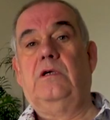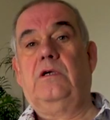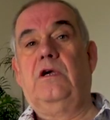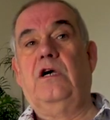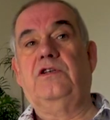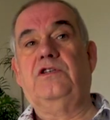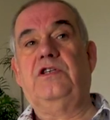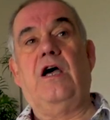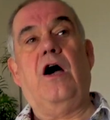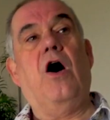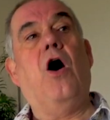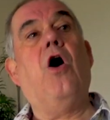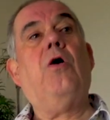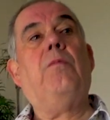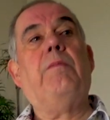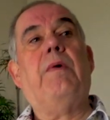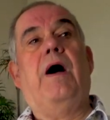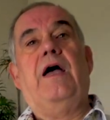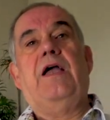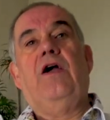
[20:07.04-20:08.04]
because
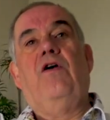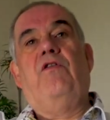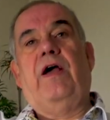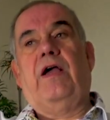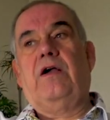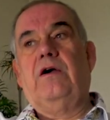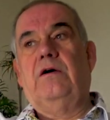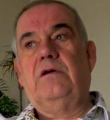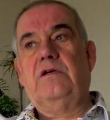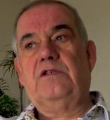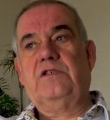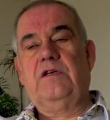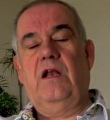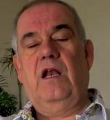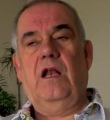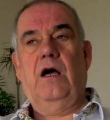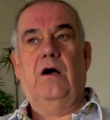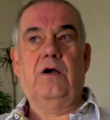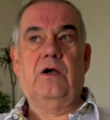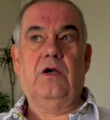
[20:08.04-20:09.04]
all my records
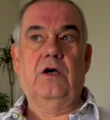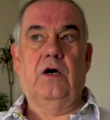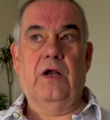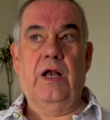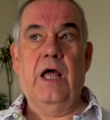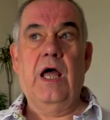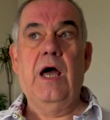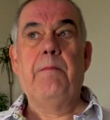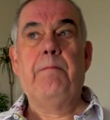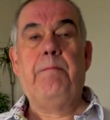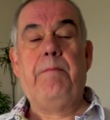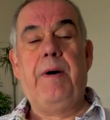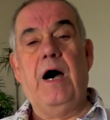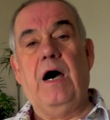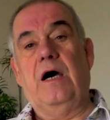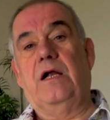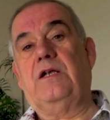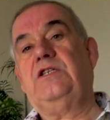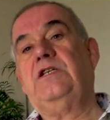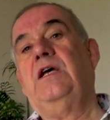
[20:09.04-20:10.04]
are long gone.
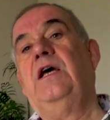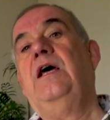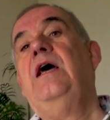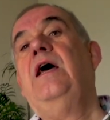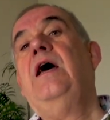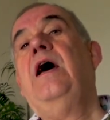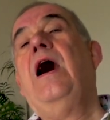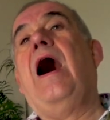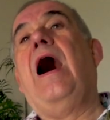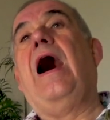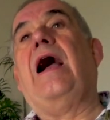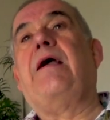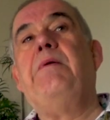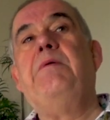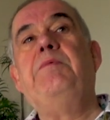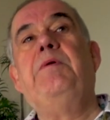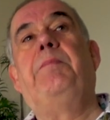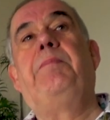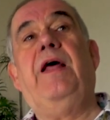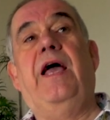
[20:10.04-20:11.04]
But I can
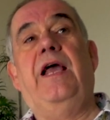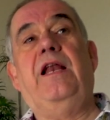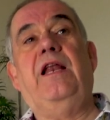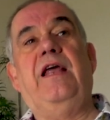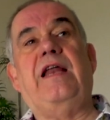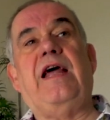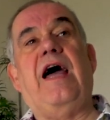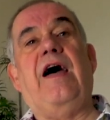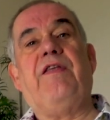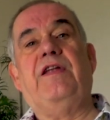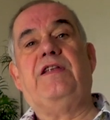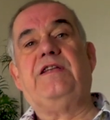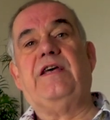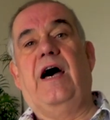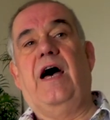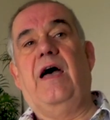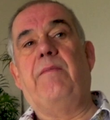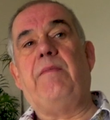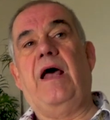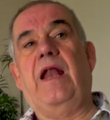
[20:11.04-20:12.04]
remember playing it at the
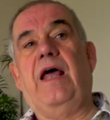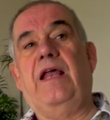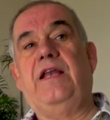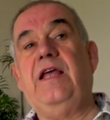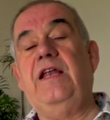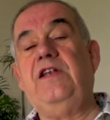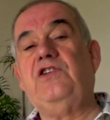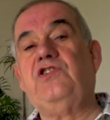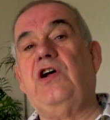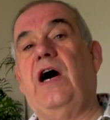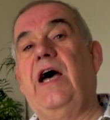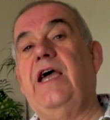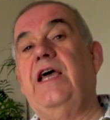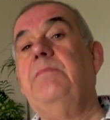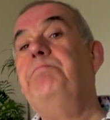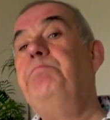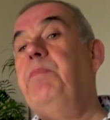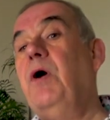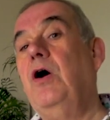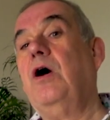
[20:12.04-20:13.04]
time, and I did try
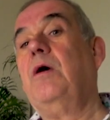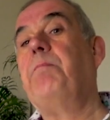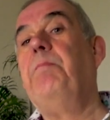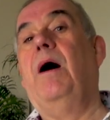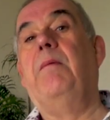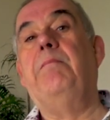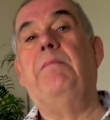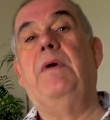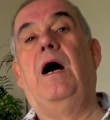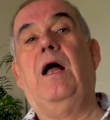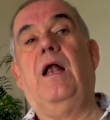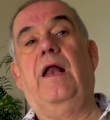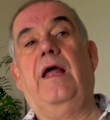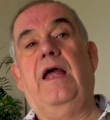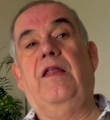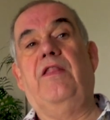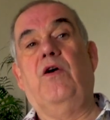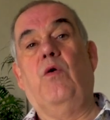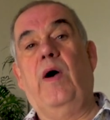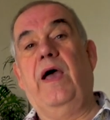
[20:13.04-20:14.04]
and book Bob
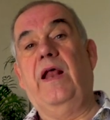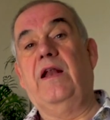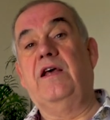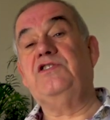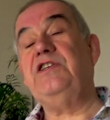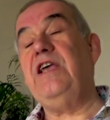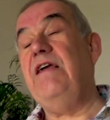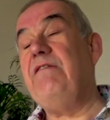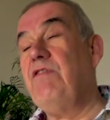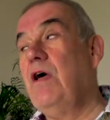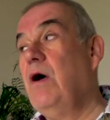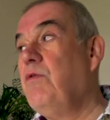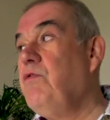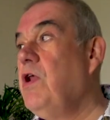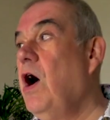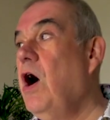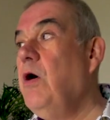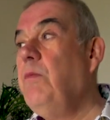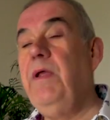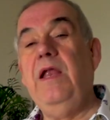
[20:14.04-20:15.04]
Marley and the Wailers, even though
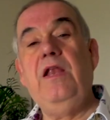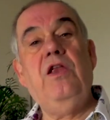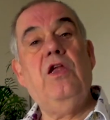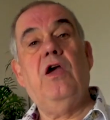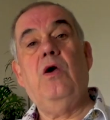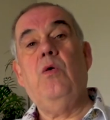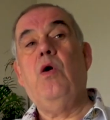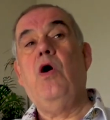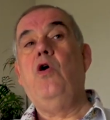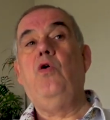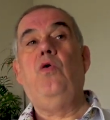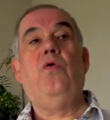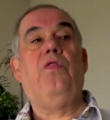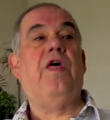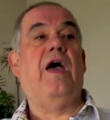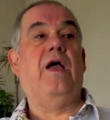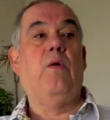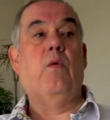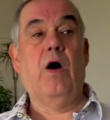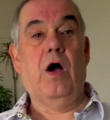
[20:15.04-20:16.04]
nobody knew who
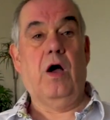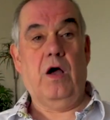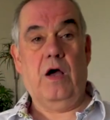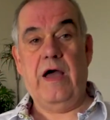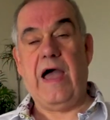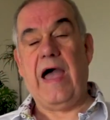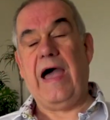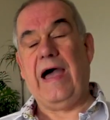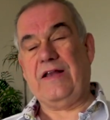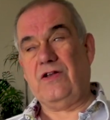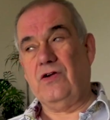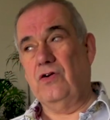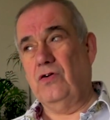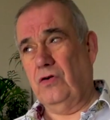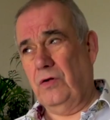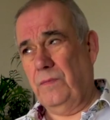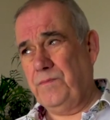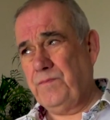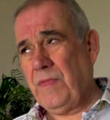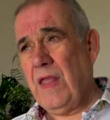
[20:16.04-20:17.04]
they were at
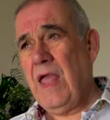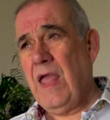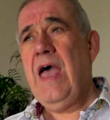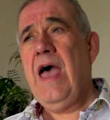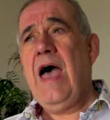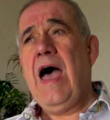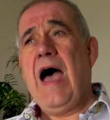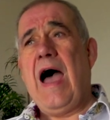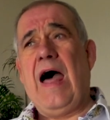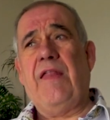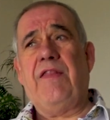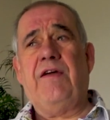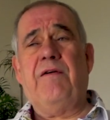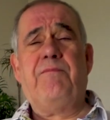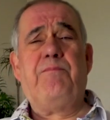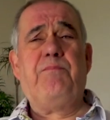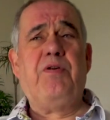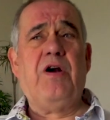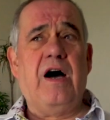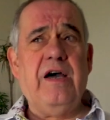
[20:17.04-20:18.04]
all. And the
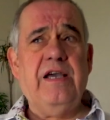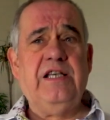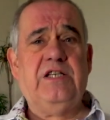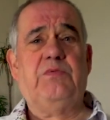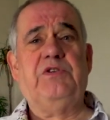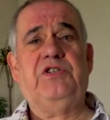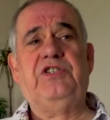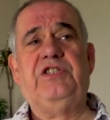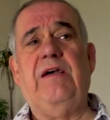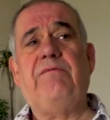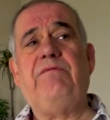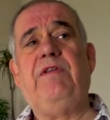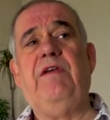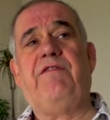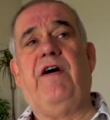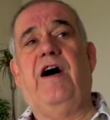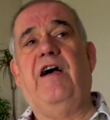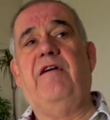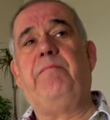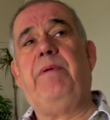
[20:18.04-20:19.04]
price was £75,
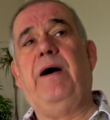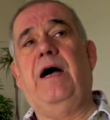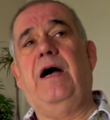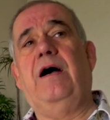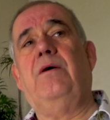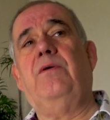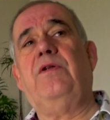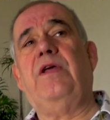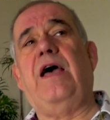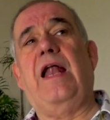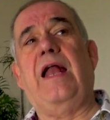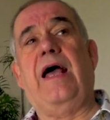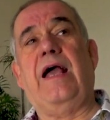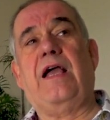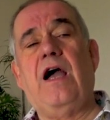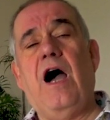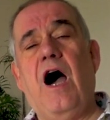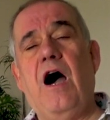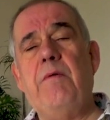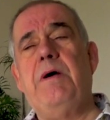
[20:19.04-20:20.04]
and I
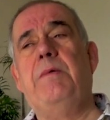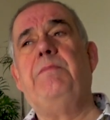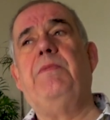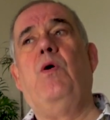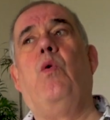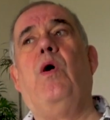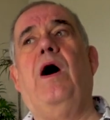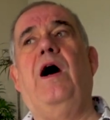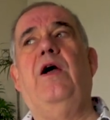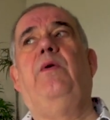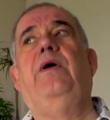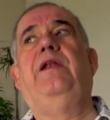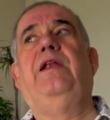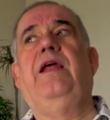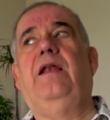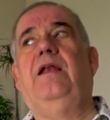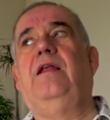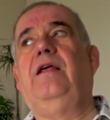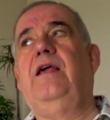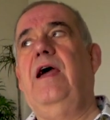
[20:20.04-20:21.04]
can't remember why we
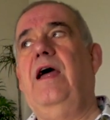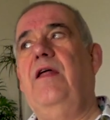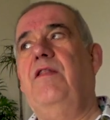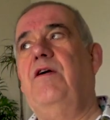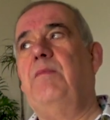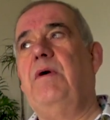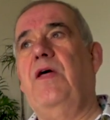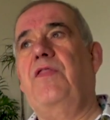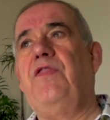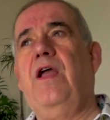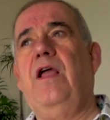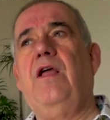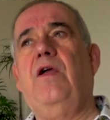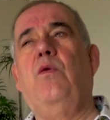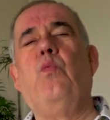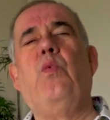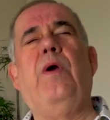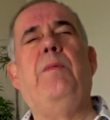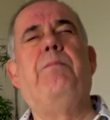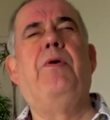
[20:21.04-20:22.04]
didn't get them. I think
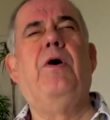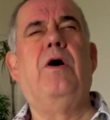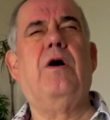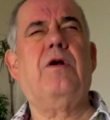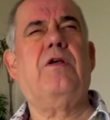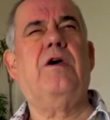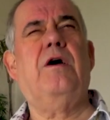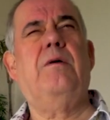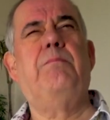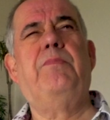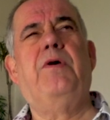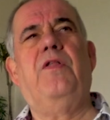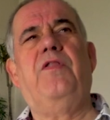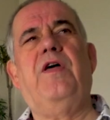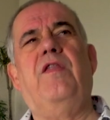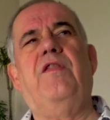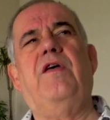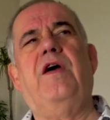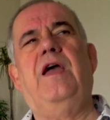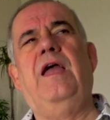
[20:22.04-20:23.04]
we booked them, but
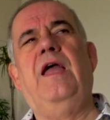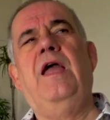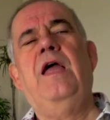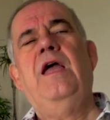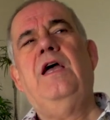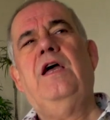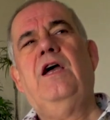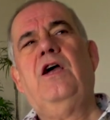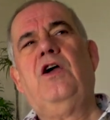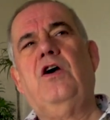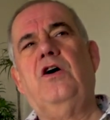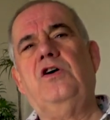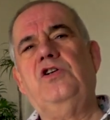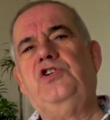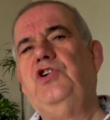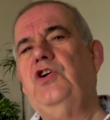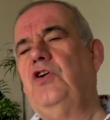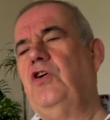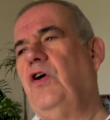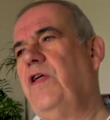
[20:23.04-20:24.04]
then they cut
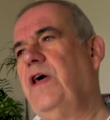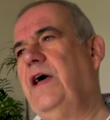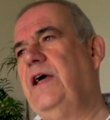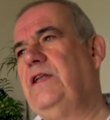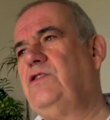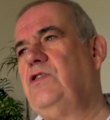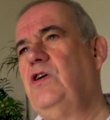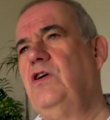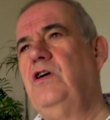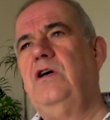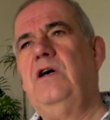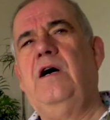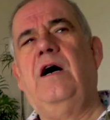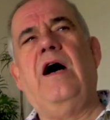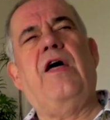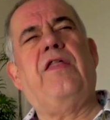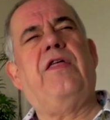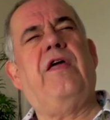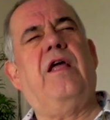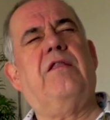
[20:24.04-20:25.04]
short their tour.
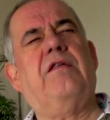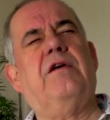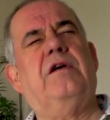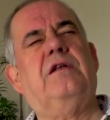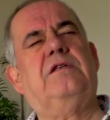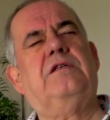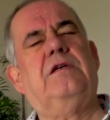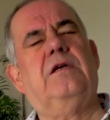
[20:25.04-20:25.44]
I think that